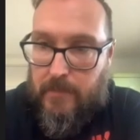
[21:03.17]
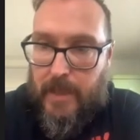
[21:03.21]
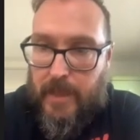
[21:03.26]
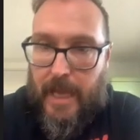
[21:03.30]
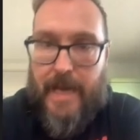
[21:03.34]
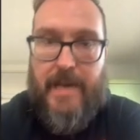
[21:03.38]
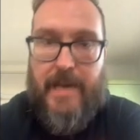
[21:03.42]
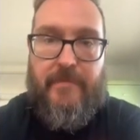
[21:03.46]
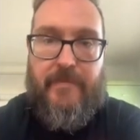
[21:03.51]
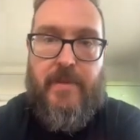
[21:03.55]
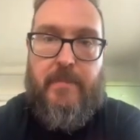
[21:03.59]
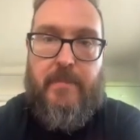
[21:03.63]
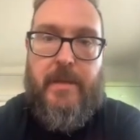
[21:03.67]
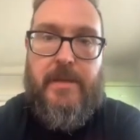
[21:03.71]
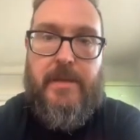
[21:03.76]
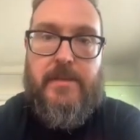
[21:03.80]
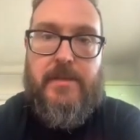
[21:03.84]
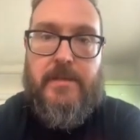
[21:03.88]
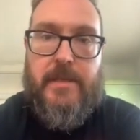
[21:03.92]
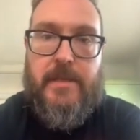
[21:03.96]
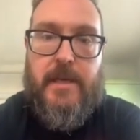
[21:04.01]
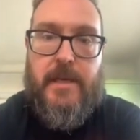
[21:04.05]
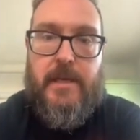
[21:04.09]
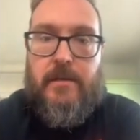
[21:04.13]
And if you
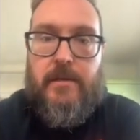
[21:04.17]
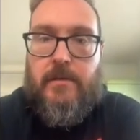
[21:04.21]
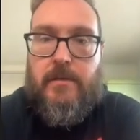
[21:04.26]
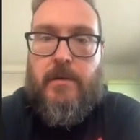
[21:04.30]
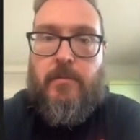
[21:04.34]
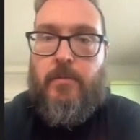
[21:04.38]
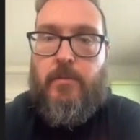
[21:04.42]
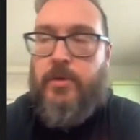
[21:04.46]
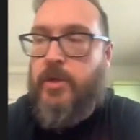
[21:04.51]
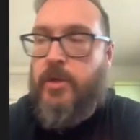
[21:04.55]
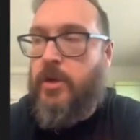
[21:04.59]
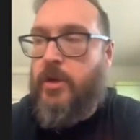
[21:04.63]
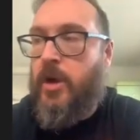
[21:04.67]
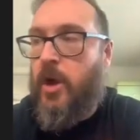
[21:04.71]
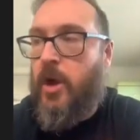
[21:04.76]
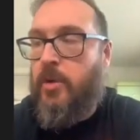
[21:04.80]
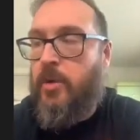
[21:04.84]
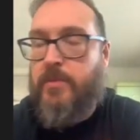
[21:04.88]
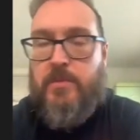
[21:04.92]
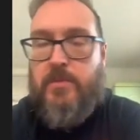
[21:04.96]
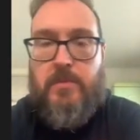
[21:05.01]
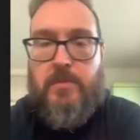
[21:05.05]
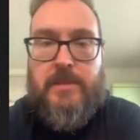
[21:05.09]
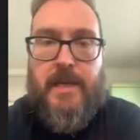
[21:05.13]
missed it, you
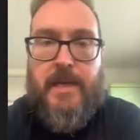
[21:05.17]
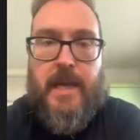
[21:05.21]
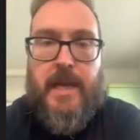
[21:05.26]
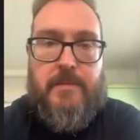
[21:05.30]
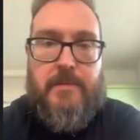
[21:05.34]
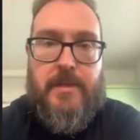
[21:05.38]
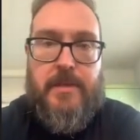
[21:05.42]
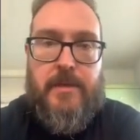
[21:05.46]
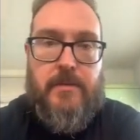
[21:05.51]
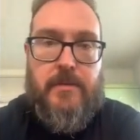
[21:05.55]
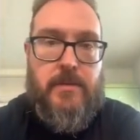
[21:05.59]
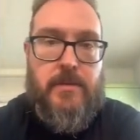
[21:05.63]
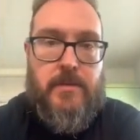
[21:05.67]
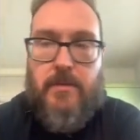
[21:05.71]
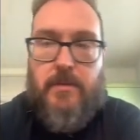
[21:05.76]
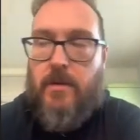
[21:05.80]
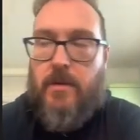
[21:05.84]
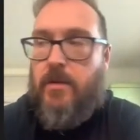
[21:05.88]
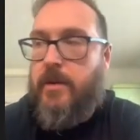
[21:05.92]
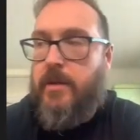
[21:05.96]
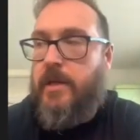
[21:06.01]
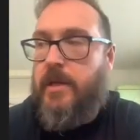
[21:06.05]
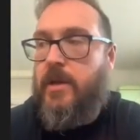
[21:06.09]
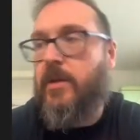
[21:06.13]
hope someone taped it because it's
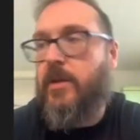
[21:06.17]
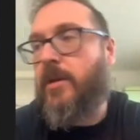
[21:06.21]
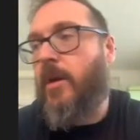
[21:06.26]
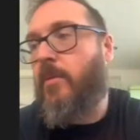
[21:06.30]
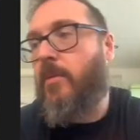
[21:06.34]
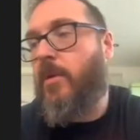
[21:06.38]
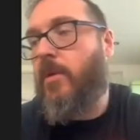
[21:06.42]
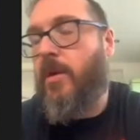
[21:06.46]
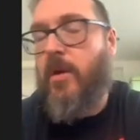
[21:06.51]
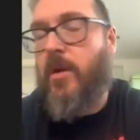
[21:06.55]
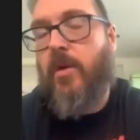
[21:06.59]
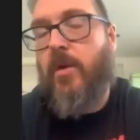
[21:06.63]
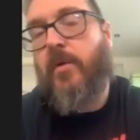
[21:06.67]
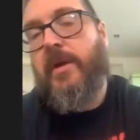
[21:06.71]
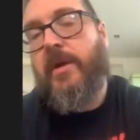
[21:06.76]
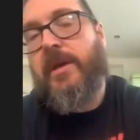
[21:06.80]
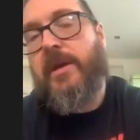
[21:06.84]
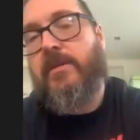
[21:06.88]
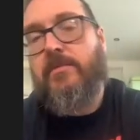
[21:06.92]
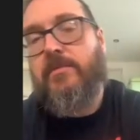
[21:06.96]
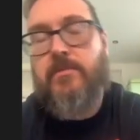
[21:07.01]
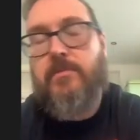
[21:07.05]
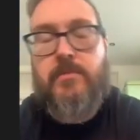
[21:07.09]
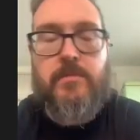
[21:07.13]
not like you could go
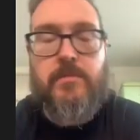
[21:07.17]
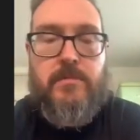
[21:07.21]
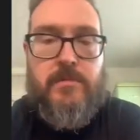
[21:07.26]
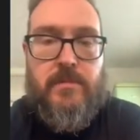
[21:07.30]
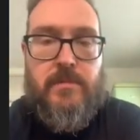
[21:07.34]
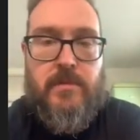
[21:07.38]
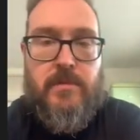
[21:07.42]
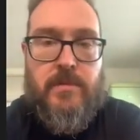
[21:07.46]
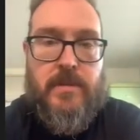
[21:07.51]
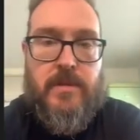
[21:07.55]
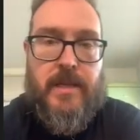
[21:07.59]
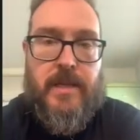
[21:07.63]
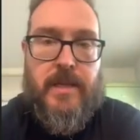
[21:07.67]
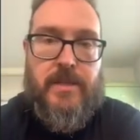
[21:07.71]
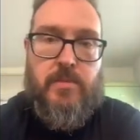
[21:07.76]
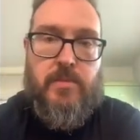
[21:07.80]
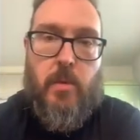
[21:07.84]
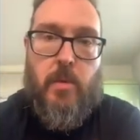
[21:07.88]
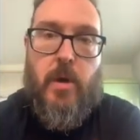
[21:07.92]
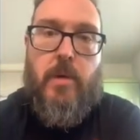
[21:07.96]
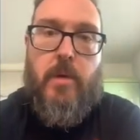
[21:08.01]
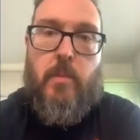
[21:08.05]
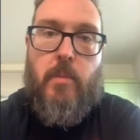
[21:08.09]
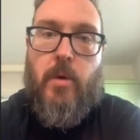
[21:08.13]
online or. So that's
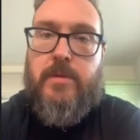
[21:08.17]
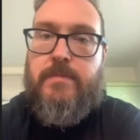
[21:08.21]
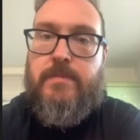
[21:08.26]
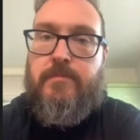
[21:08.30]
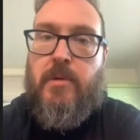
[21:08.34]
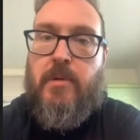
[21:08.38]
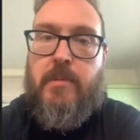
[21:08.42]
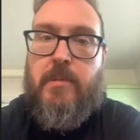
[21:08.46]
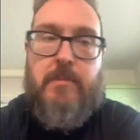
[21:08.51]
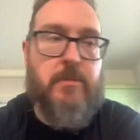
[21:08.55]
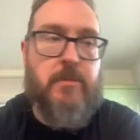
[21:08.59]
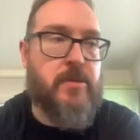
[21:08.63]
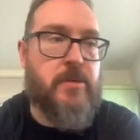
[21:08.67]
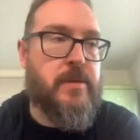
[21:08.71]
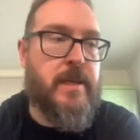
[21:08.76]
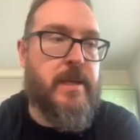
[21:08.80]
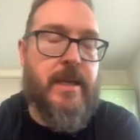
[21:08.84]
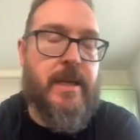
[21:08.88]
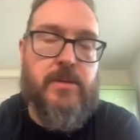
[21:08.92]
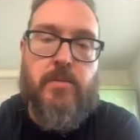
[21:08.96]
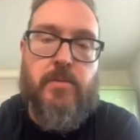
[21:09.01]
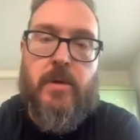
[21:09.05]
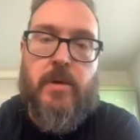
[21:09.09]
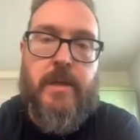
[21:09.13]
why it was probably must say
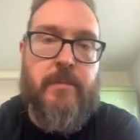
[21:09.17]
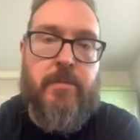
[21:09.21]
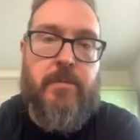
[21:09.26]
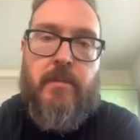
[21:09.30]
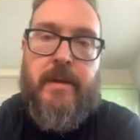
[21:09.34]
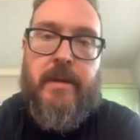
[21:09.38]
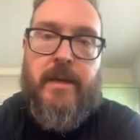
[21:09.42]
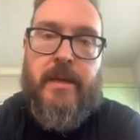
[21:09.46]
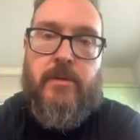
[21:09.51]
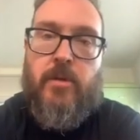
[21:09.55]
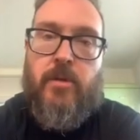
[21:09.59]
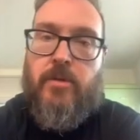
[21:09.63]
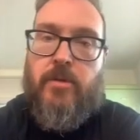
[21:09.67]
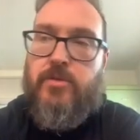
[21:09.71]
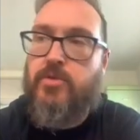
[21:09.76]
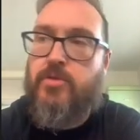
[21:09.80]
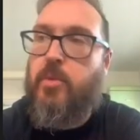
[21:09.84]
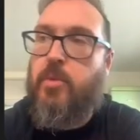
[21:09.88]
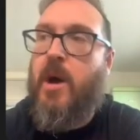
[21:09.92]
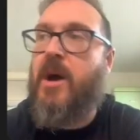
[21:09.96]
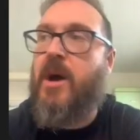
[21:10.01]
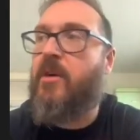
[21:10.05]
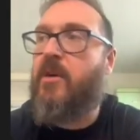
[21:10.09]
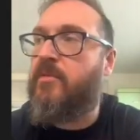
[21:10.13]
that's why they probably had like
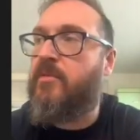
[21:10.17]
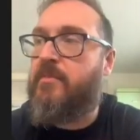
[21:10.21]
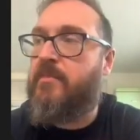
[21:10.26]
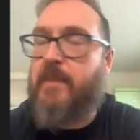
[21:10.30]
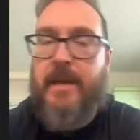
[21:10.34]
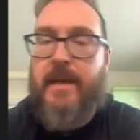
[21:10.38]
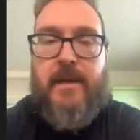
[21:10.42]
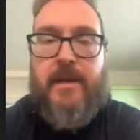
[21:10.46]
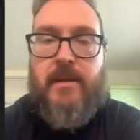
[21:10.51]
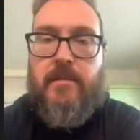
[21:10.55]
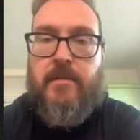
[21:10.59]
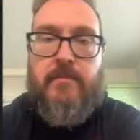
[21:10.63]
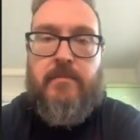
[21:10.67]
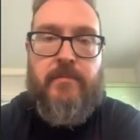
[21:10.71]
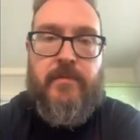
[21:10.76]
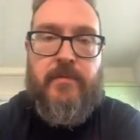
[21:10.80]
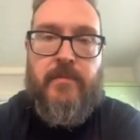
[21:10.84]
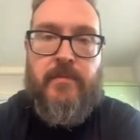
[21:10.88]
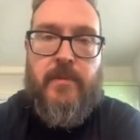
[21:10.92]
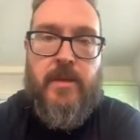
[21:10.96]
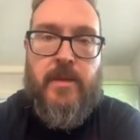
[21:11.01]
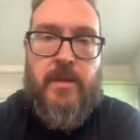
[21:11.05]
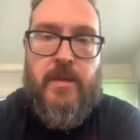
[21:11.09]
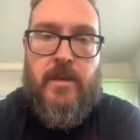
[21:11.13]
12 million
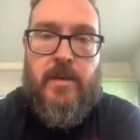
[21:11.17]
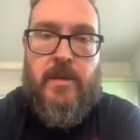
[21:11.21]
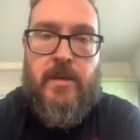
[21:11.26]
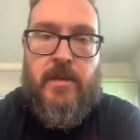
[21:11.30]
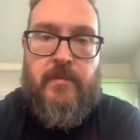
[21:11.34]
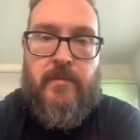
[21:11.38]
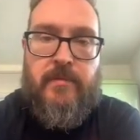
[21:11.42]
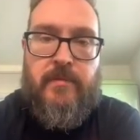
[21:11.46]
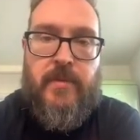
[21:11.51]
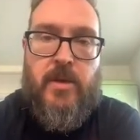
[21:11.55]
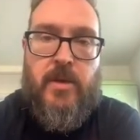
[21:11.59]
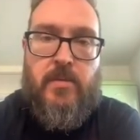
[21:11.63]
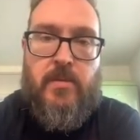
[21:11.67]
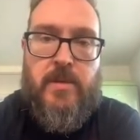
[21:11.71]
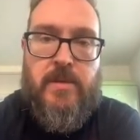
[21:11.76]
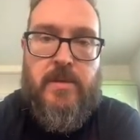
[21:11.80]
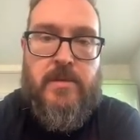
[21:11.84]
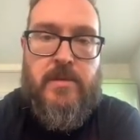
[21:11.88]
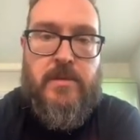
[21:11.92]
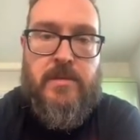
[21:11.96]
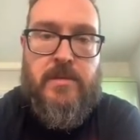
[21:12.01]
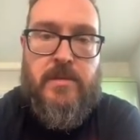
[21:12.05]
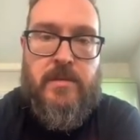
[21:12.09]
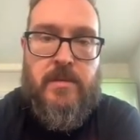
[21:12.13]

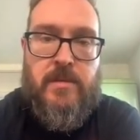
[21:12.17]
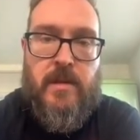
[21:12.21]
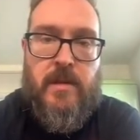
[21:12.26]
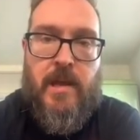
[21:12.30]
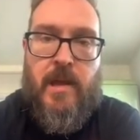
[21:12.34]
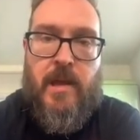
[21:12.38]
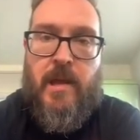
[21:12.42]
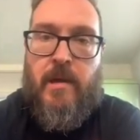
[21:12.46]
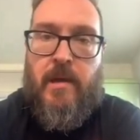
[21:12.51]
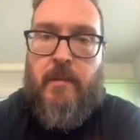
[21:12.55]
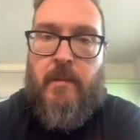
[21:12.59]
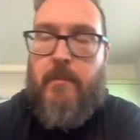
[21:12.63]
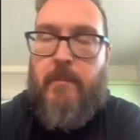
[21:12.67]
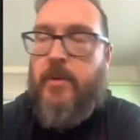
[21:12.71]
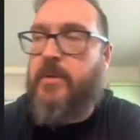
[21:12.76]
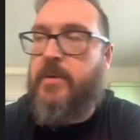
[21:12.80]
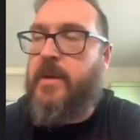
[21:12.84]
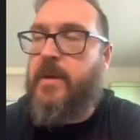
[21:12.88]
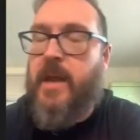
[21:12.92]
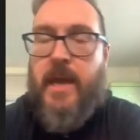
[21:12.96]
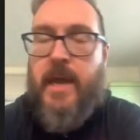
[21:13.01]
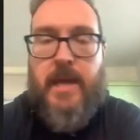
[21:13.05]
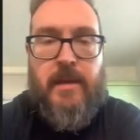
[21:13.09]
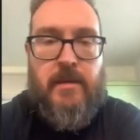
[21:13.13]
viewers a
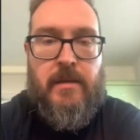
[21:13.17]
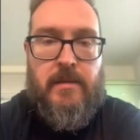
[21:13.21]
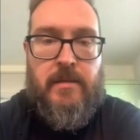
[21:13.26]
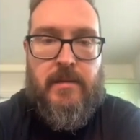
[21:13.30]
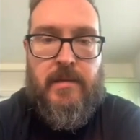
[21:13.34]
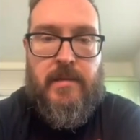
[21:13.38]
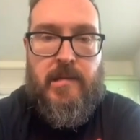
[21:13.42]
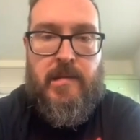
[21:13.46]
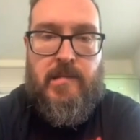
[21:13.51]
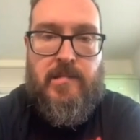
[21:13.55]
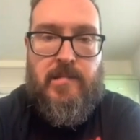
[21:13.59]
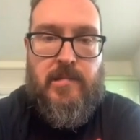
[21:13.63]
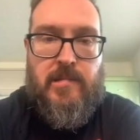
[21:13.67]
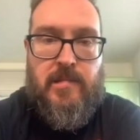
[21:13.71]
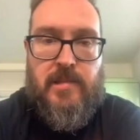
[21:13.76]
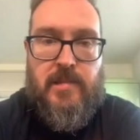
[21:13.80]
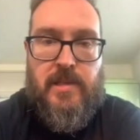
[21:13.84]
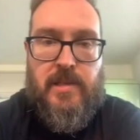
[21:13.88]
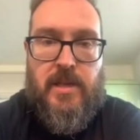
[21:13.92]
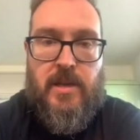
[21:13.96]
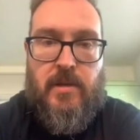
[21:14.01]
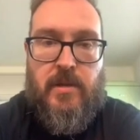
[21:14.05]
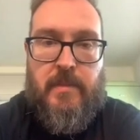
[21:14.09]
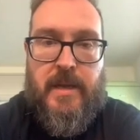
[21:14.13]
Monday.
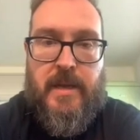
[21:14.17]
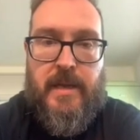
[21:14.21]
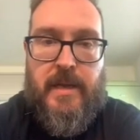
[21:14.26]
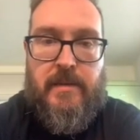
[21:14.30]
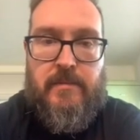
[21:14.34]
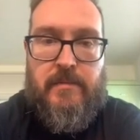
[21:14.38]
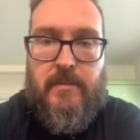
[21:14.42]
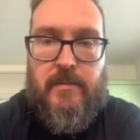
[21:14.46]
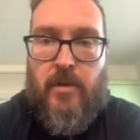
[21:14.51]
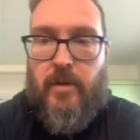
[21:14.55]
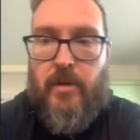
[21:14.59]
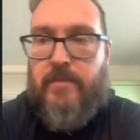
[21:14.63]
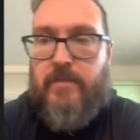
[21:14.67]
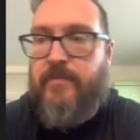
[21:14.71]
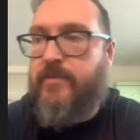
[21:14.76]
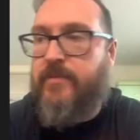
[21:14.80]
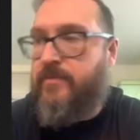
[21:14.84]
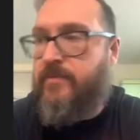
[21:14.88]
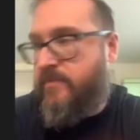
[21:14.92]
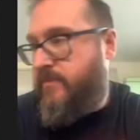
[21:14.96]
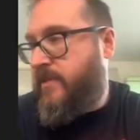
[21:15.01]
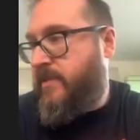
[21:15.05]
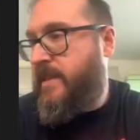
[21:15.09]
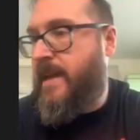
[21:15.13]
You know what I mean? Like
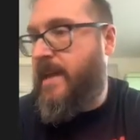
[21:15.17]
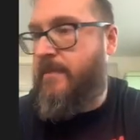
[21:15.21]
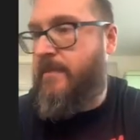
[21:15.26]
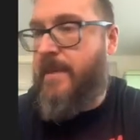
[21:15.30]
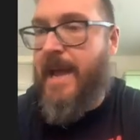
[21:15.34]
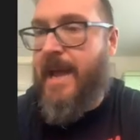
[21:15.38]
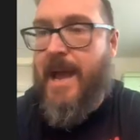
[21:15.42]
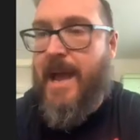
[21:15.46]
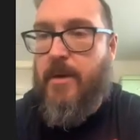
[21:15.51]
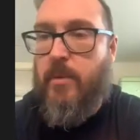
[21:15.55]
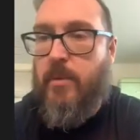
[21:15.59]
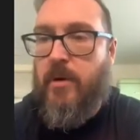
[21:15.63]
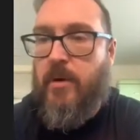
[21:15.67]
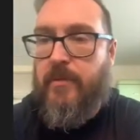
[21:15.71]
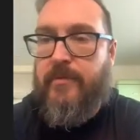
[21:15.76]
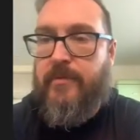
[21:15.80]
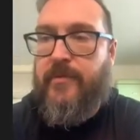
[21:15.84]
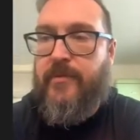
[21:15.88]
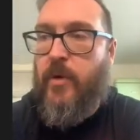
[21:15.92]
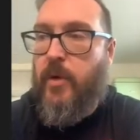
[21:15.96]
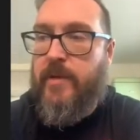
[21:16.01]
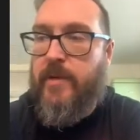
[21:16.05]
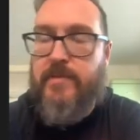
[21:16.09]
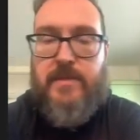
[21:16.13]
for them now, what
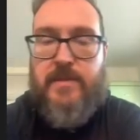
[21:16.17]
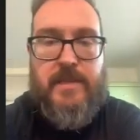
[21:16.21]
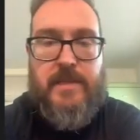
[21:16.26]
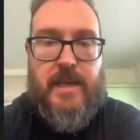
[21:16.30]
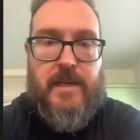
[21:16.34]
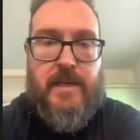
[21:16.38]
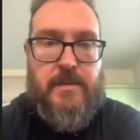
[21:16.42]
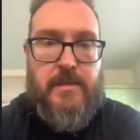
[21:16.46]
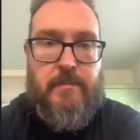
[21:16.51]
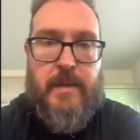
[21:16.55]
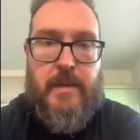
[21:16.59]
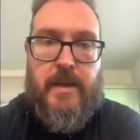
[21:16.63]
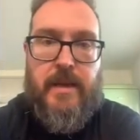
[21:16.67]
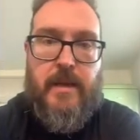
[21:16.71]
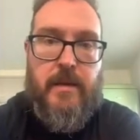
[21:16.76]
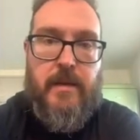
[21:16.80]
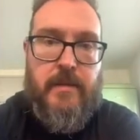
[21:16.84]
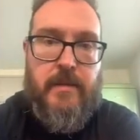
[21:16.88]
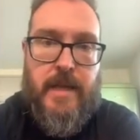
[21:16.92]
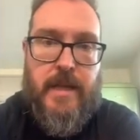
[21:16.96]
5, 6 million?